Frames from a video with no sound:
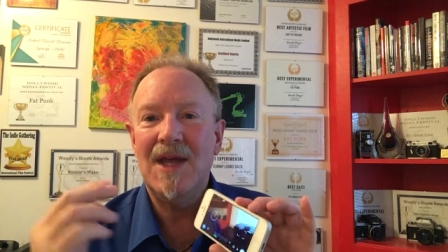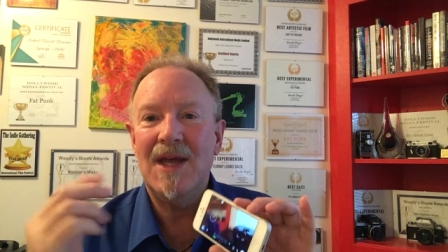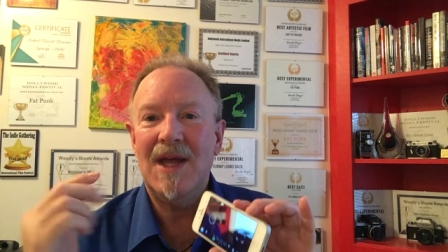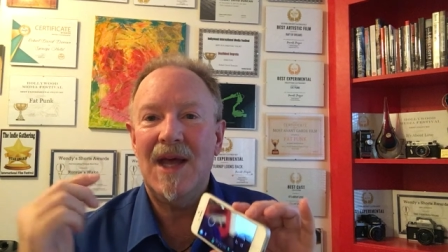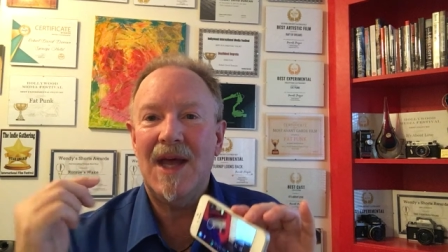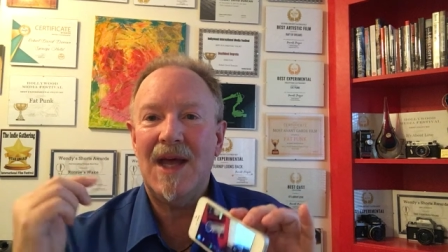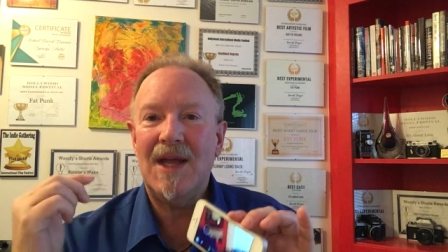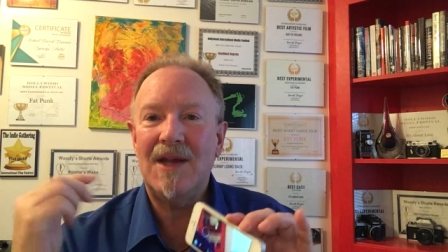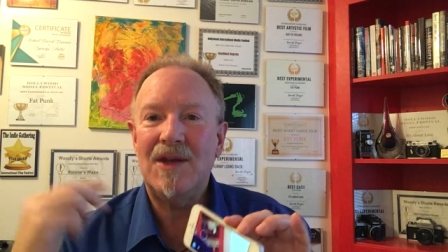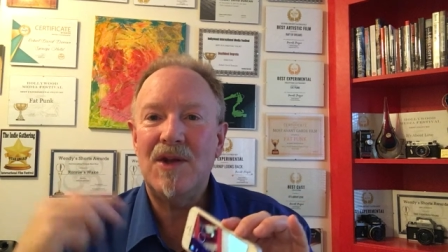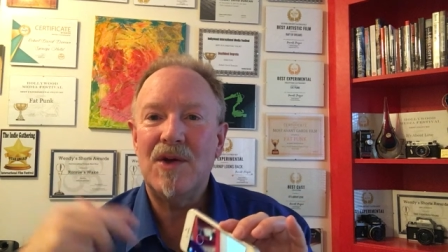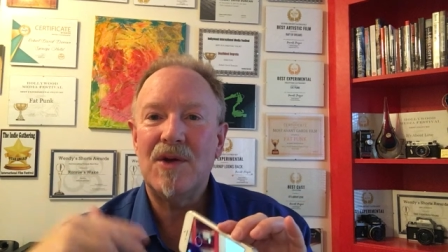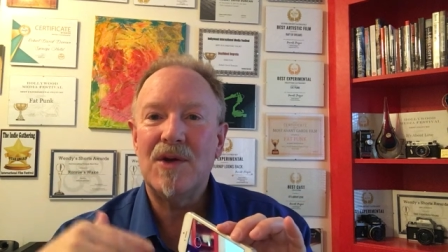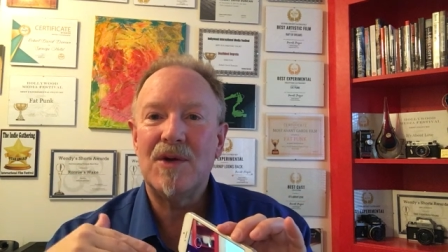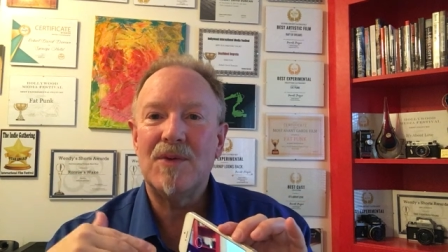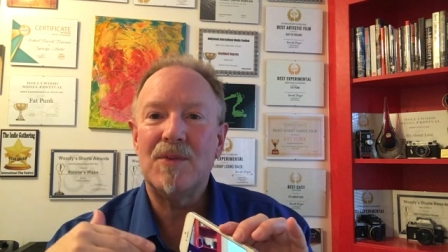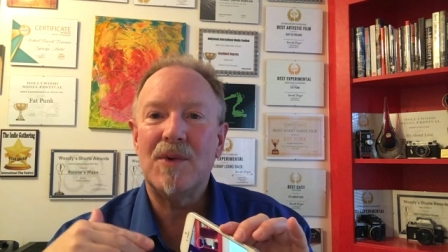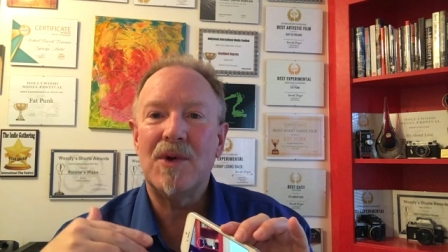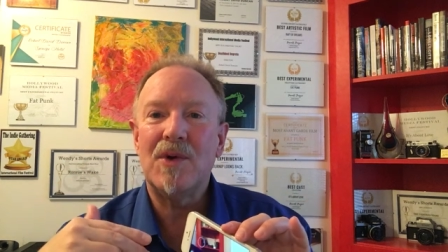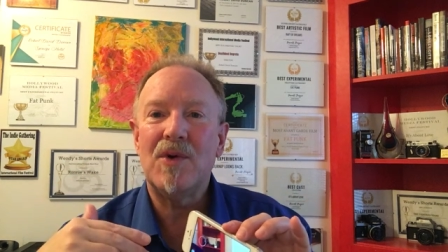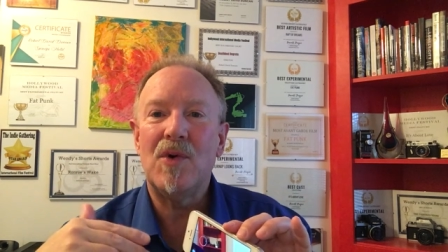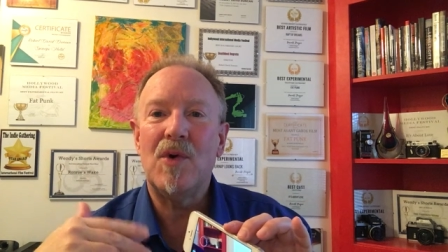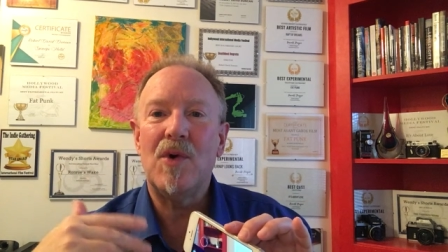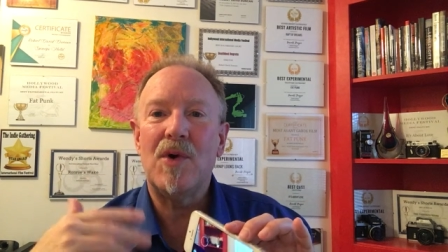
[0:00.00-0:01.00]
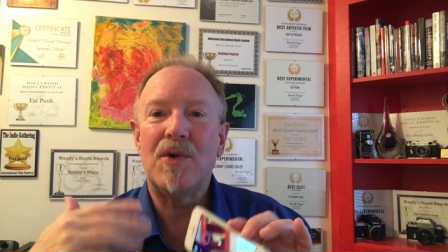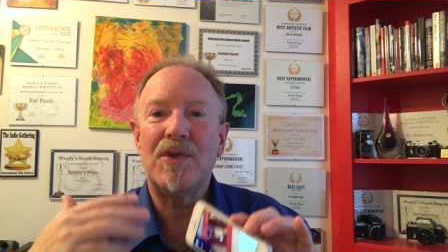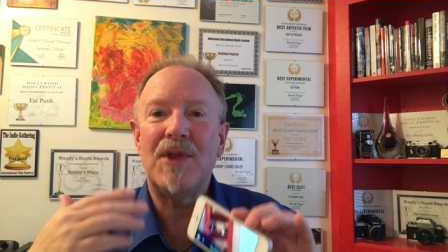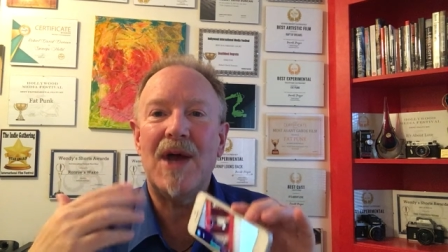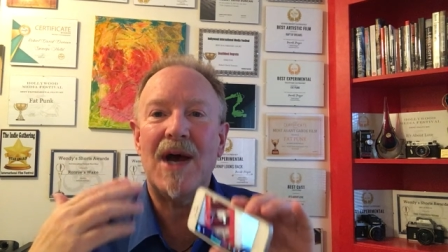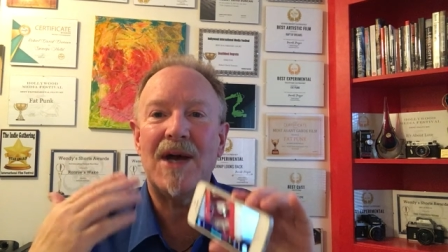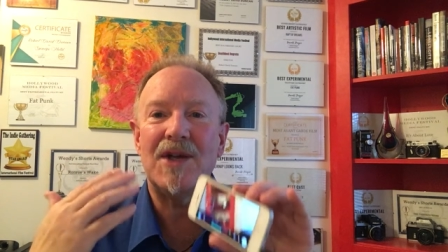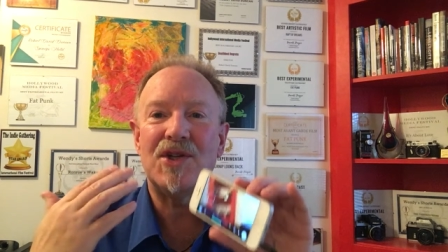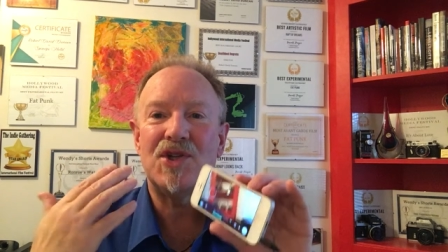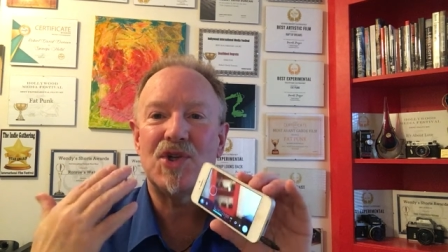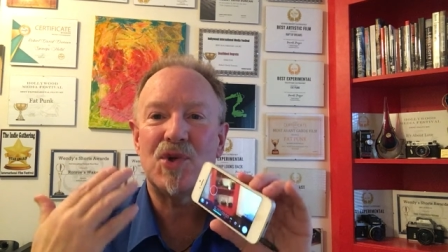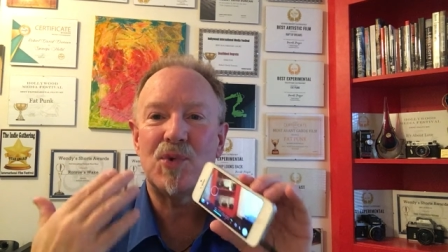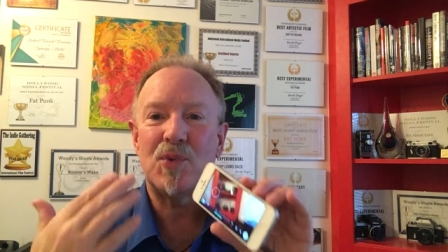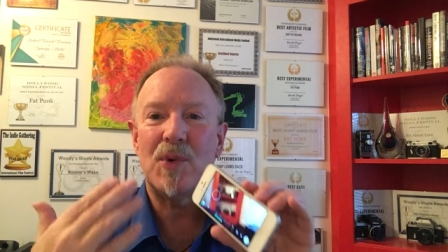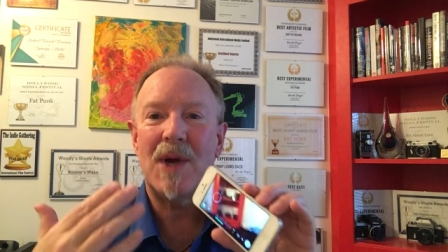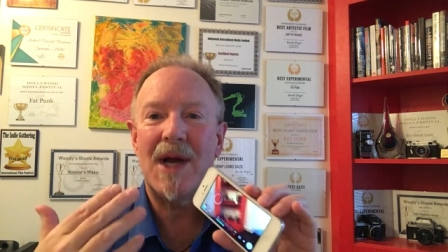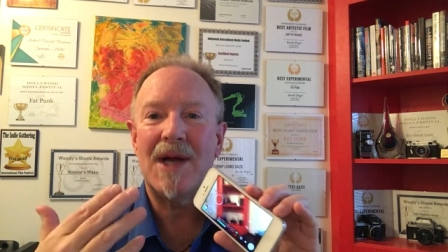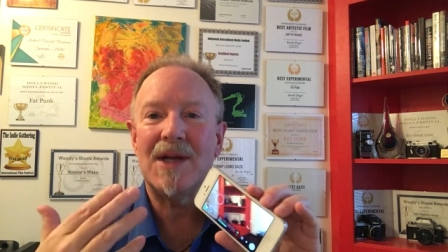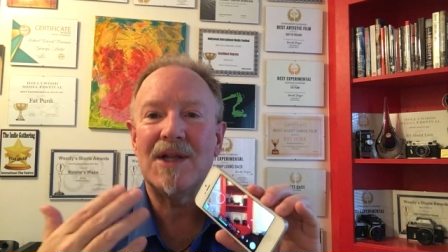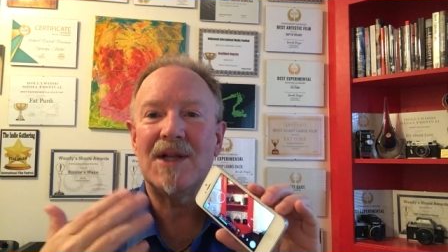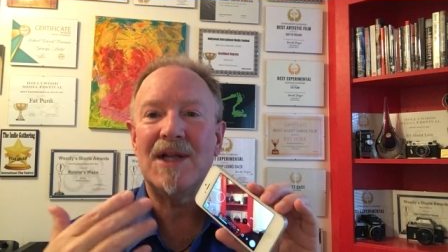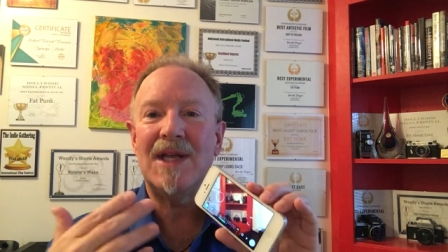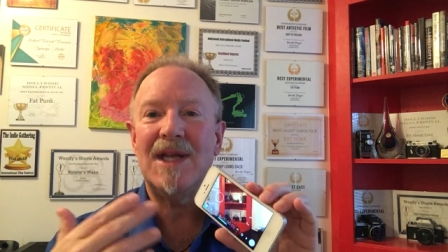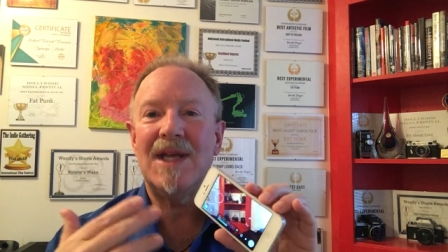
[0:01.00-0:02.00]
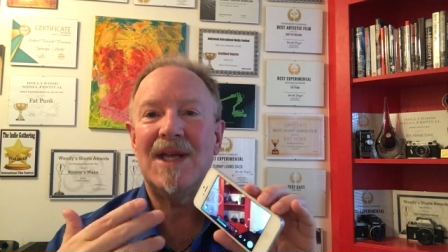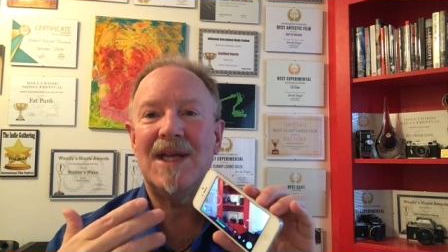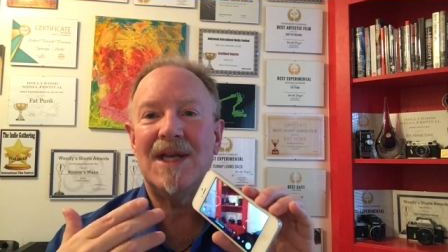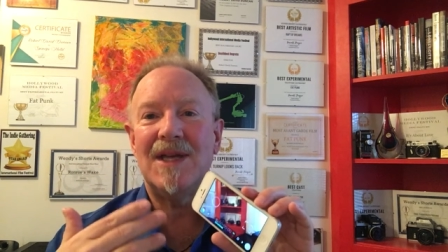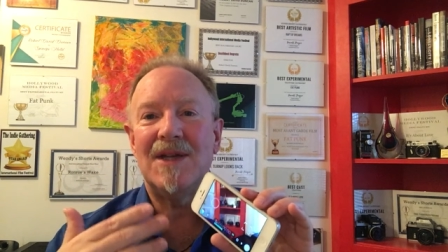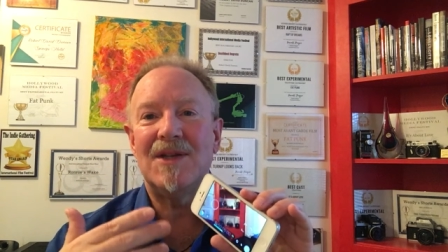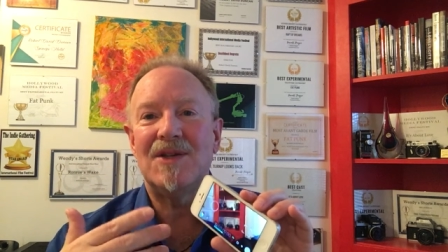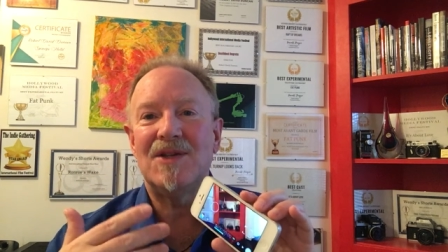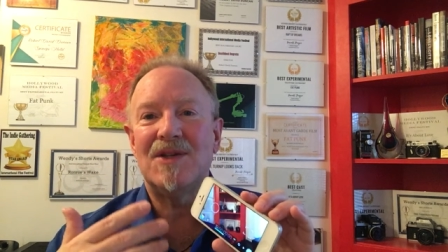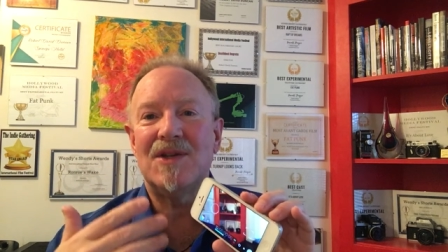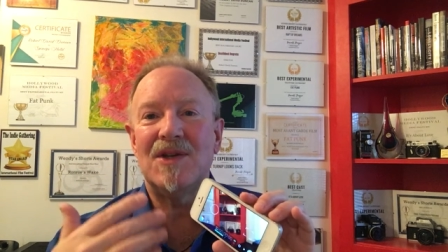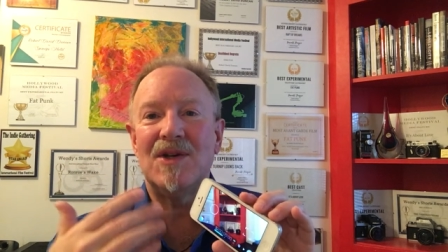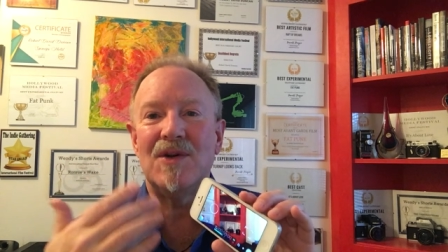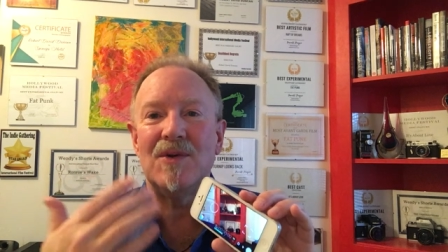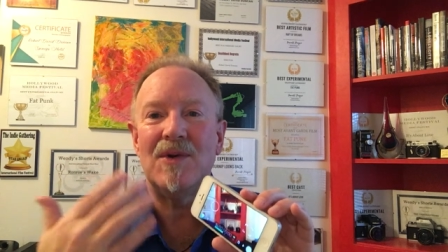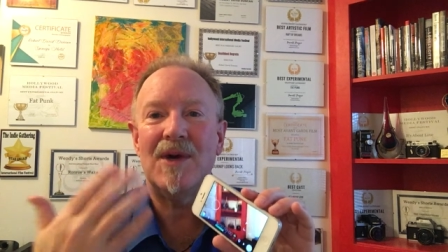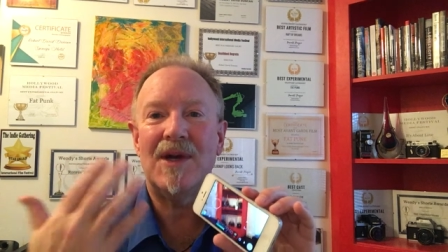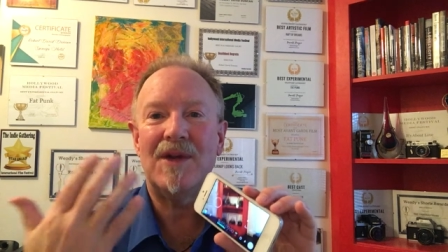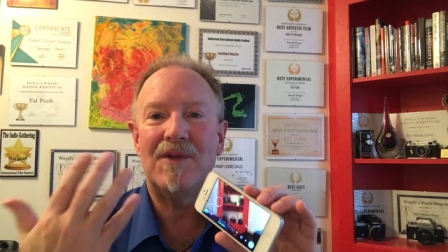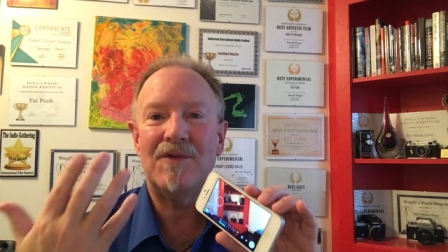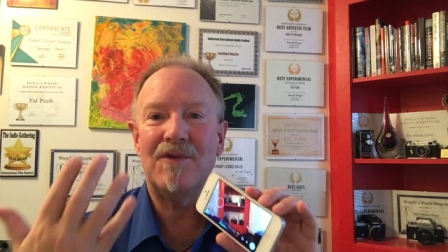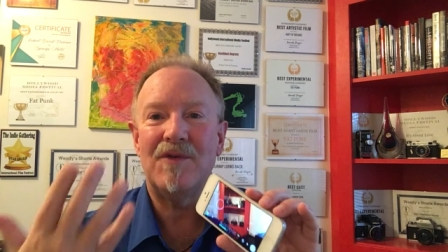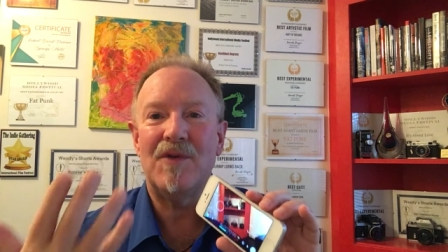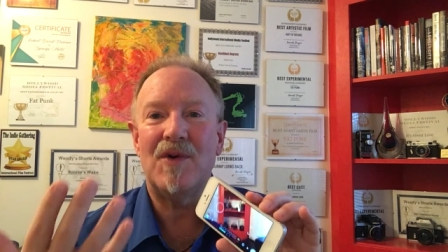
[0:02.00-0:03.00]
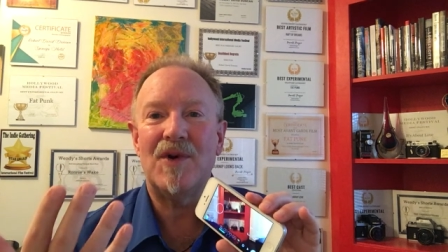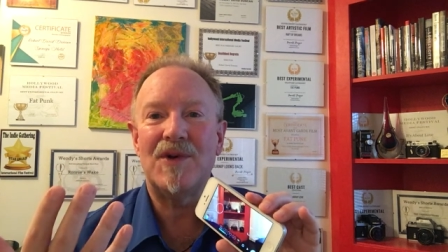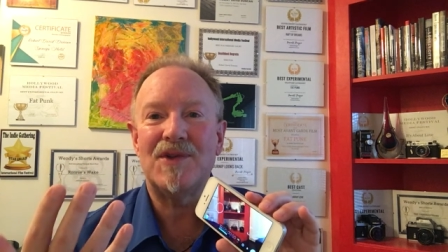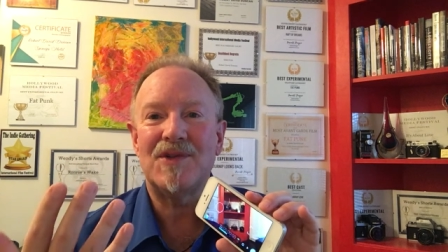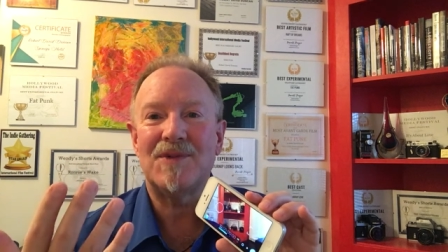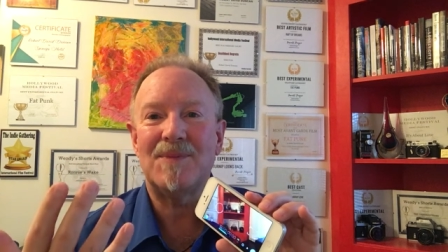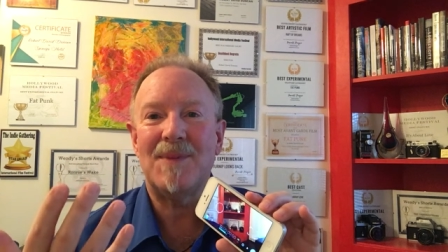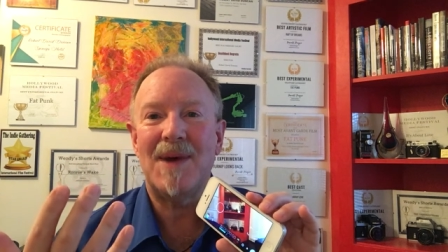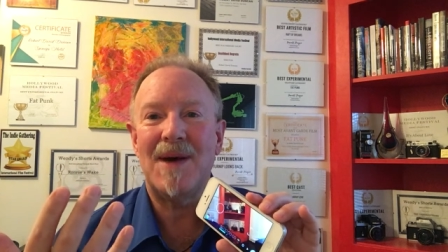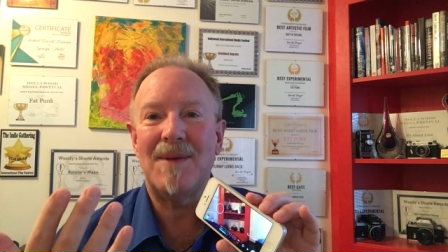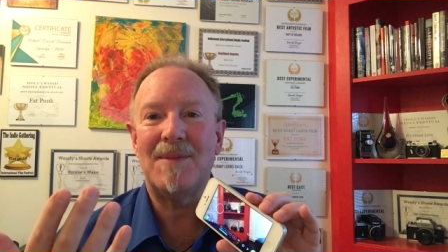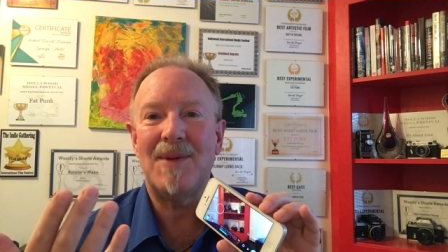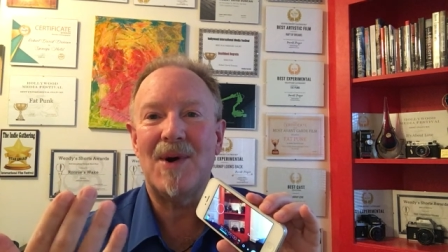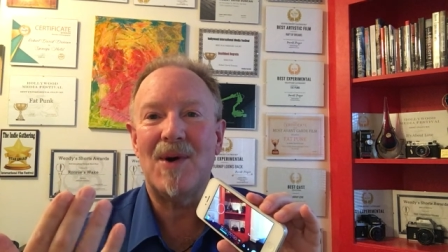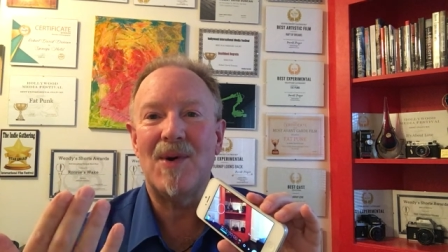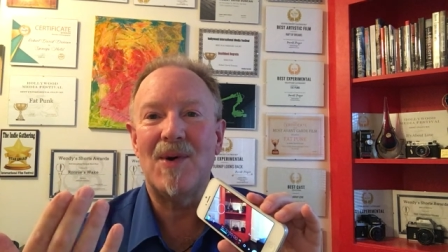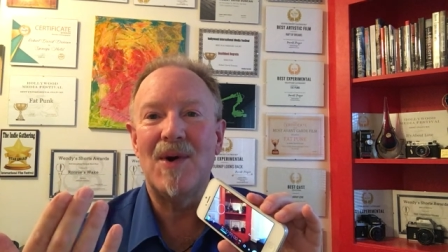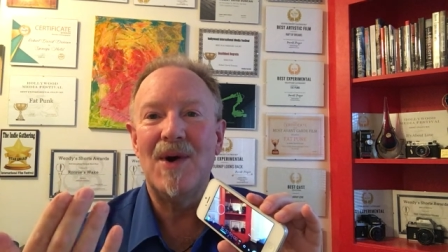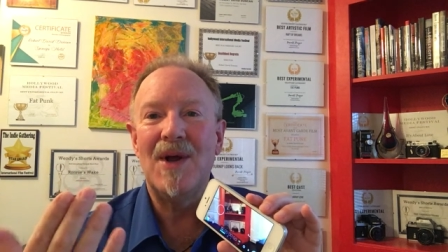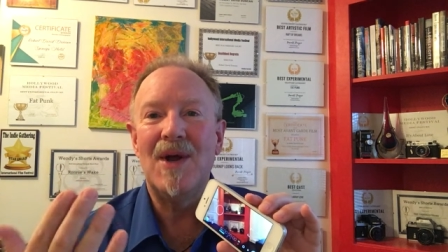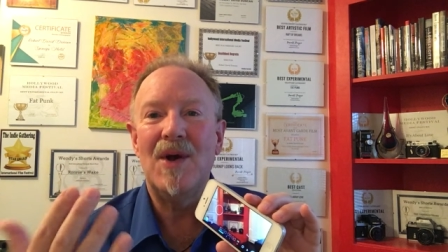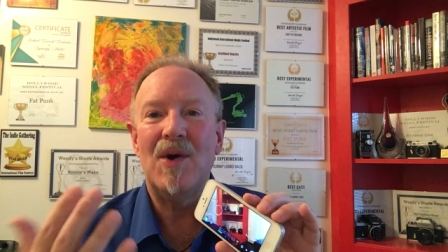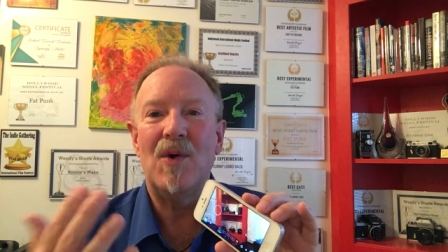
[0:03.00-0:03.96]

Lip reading: And you can record that directly into a voice memo.